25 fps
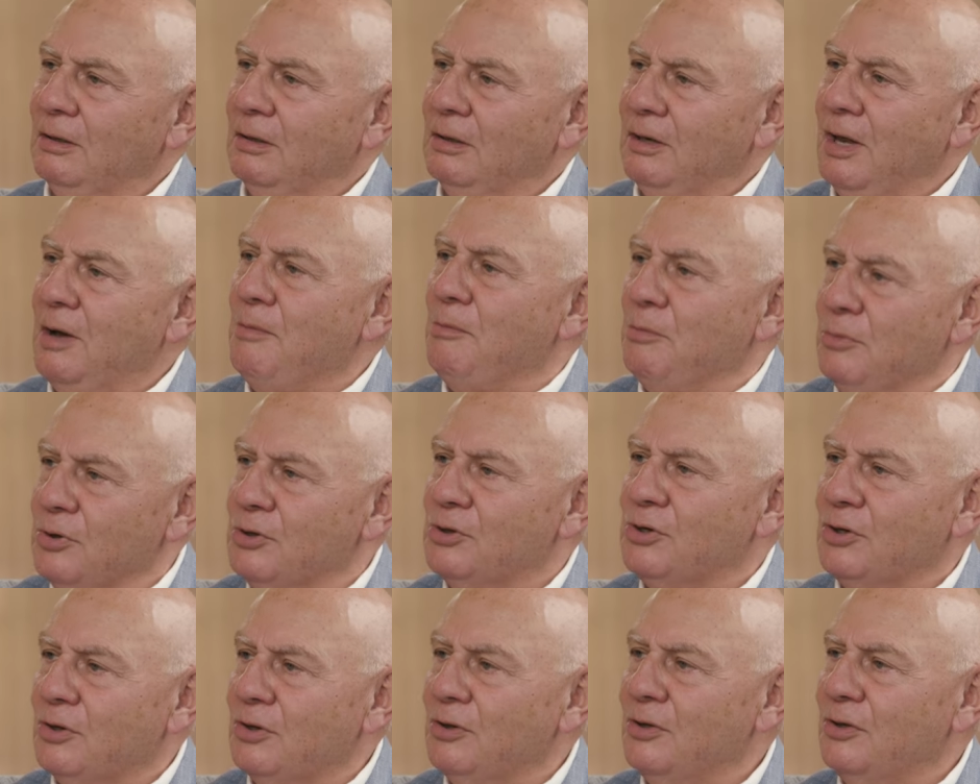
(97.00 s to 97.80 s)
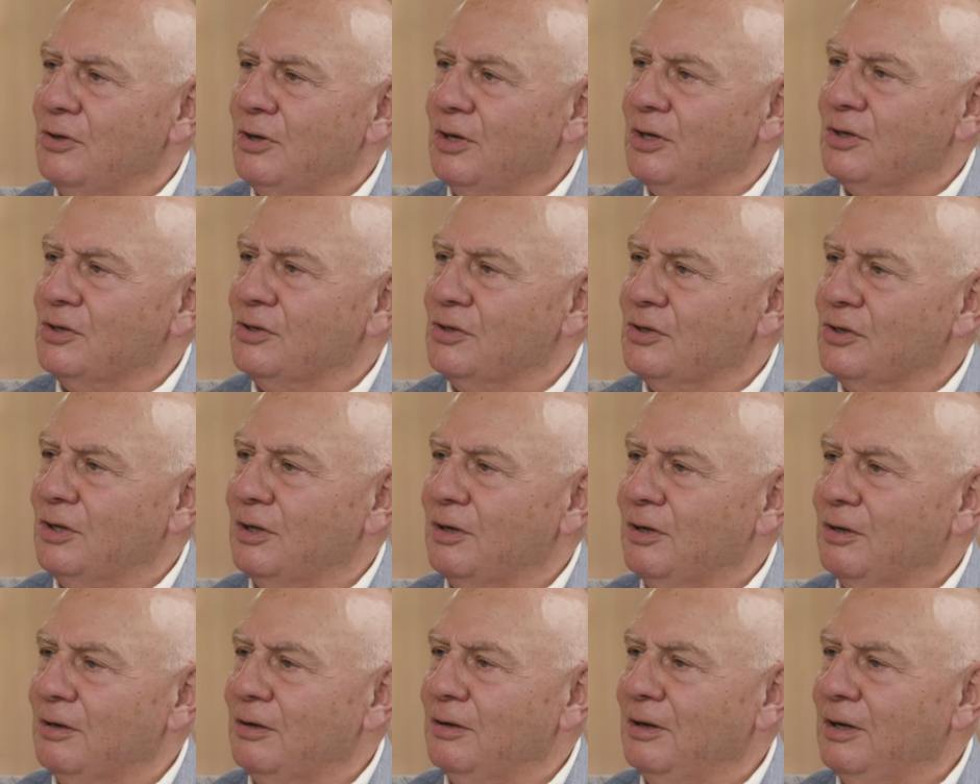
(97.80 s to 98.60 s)
numbers are the things
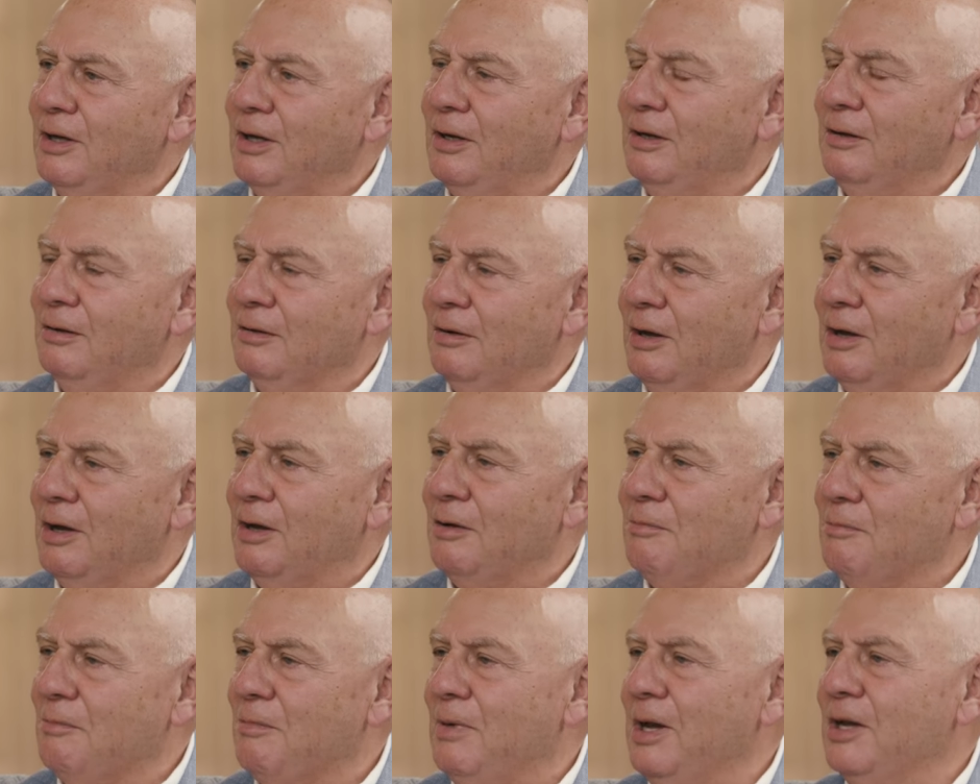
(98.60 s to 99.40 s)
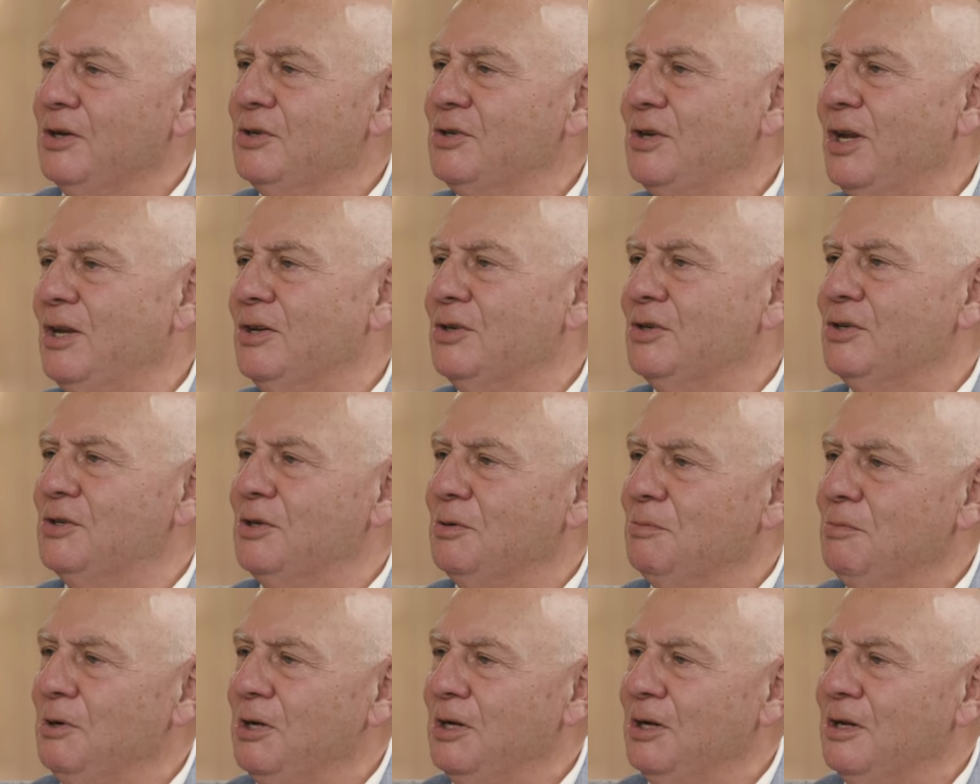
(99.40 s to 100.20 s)
that make sense
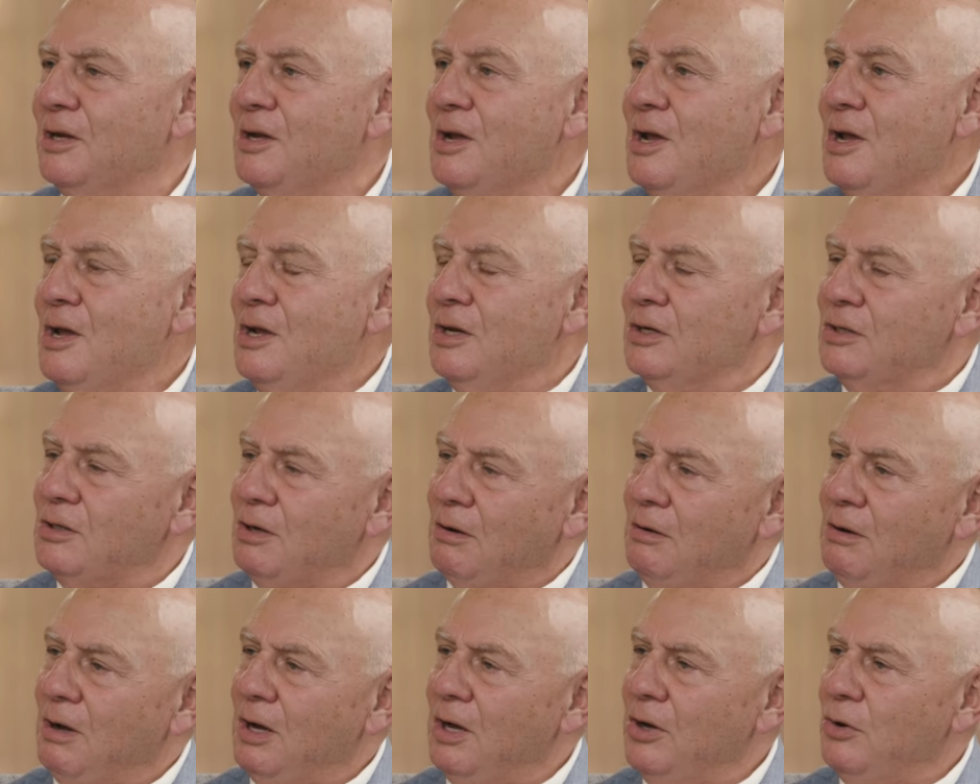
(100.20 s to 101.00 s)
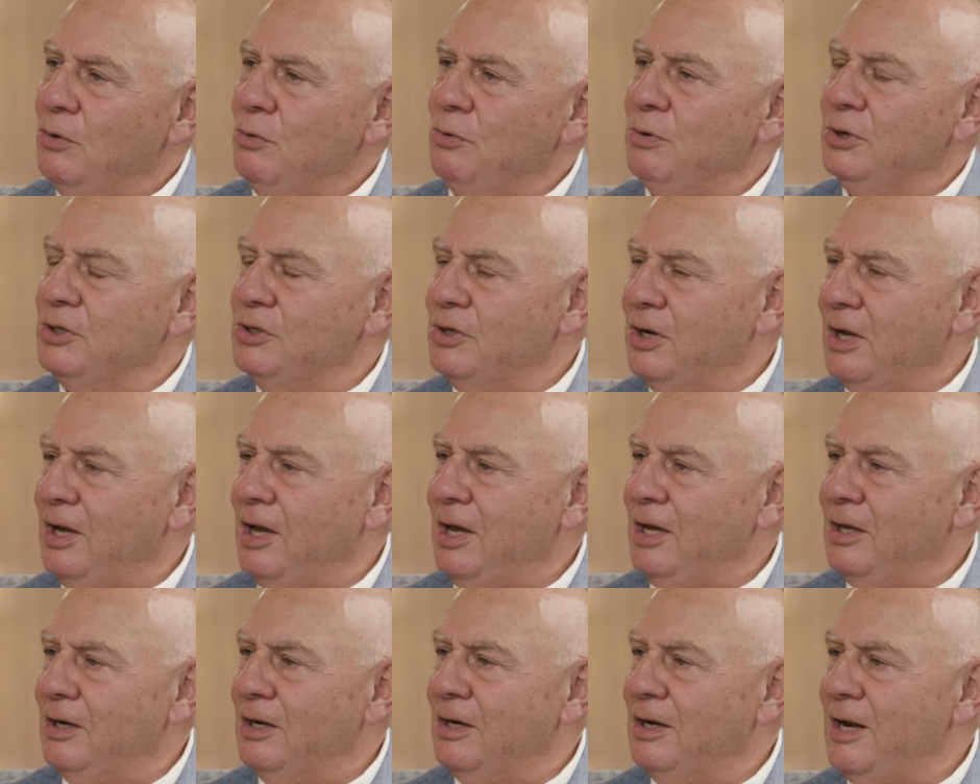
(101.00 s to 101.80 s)
to me. So I always
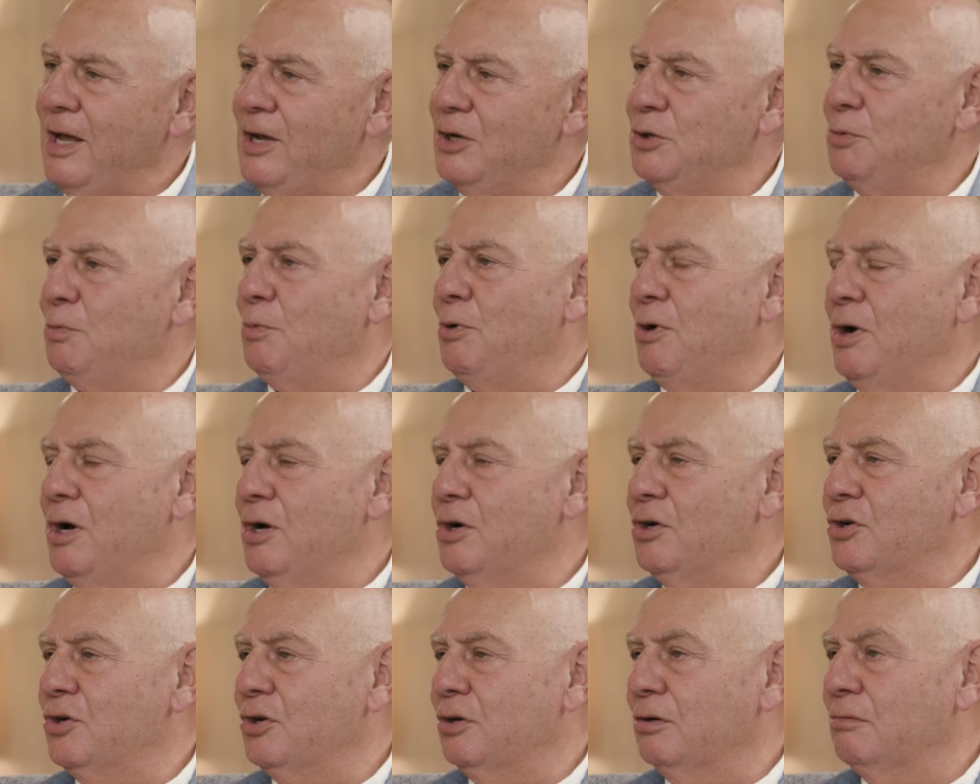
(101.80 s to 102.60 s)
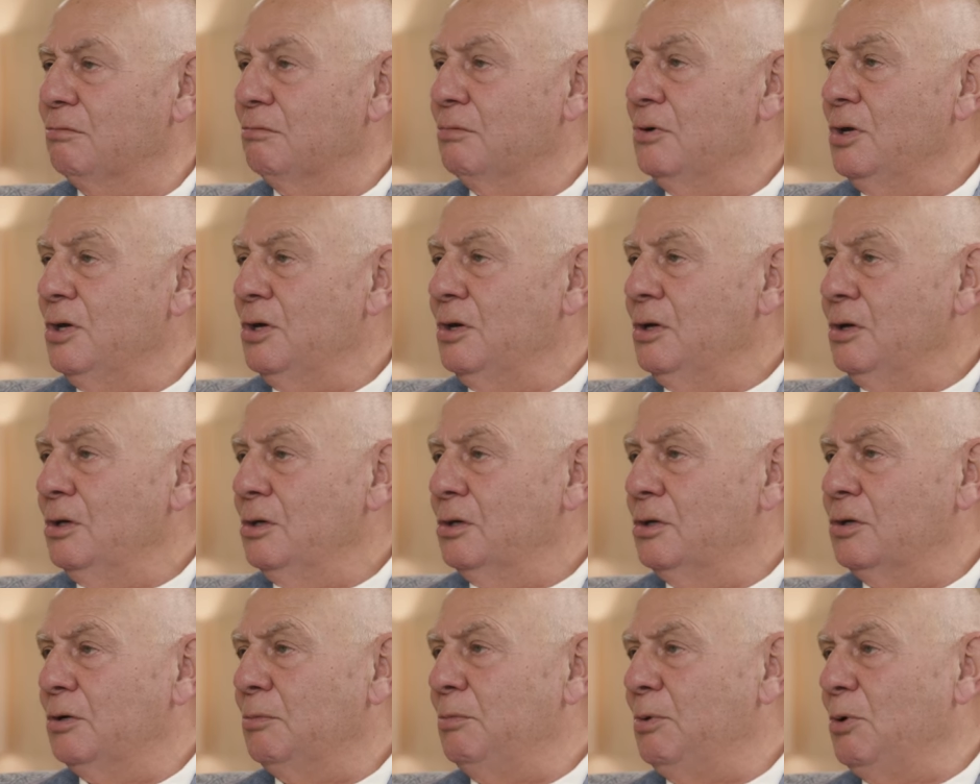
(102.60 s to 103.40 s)
had an aspiration
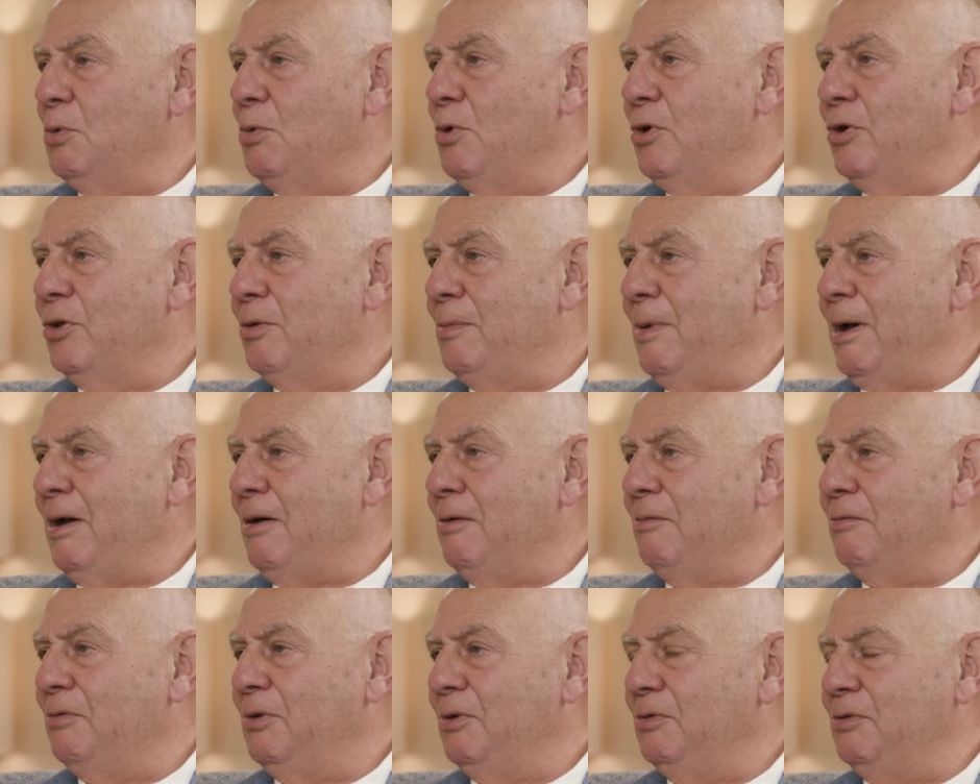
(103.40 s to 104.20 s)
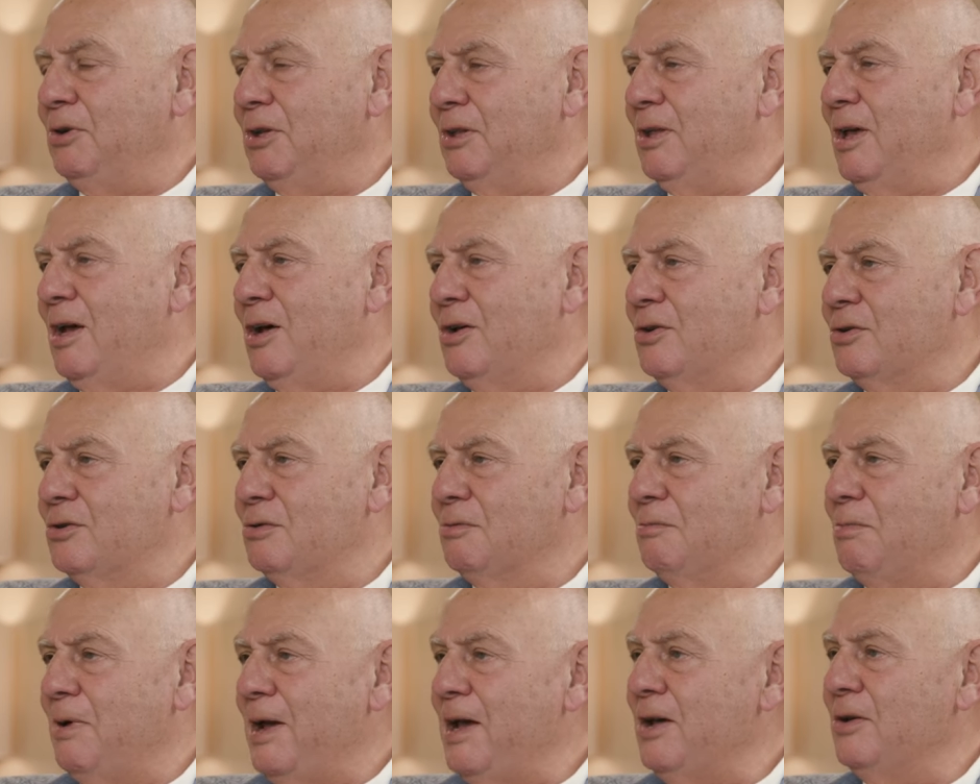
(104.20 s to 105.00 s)
to be worth about
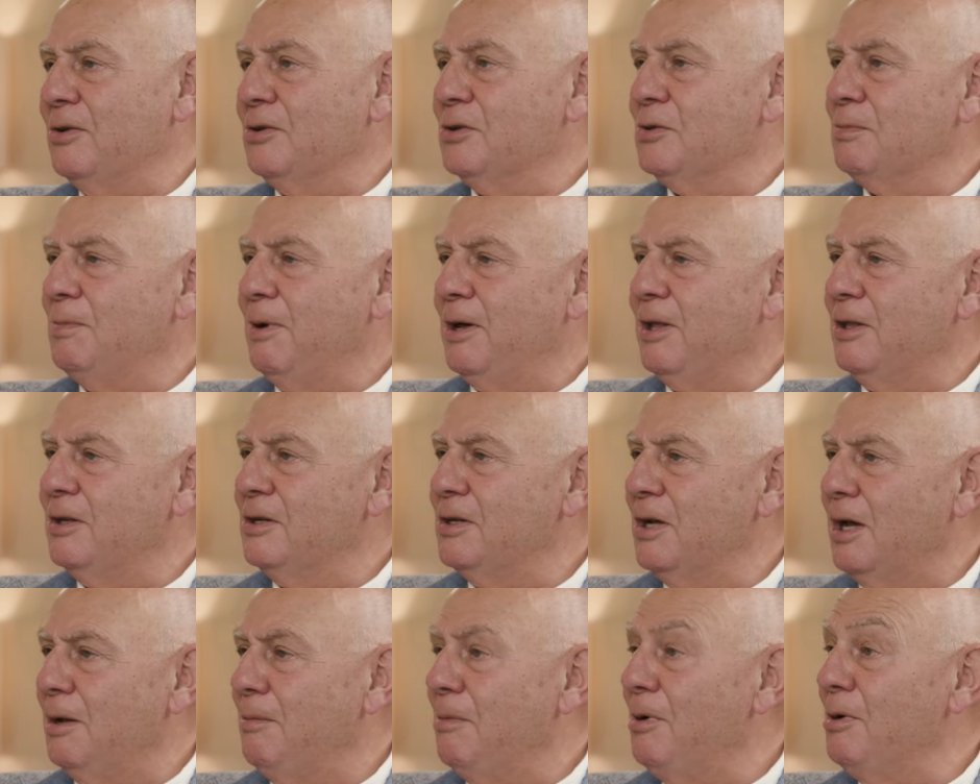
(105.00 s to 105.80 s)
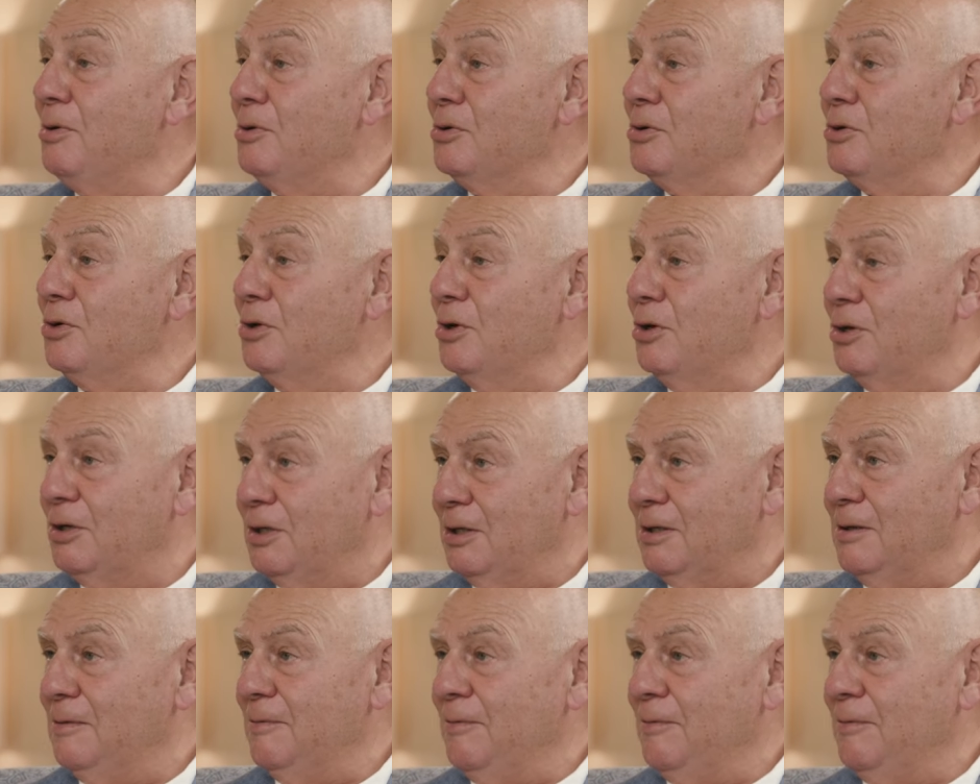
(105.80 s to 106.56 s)
£50,000 by the time I was 30.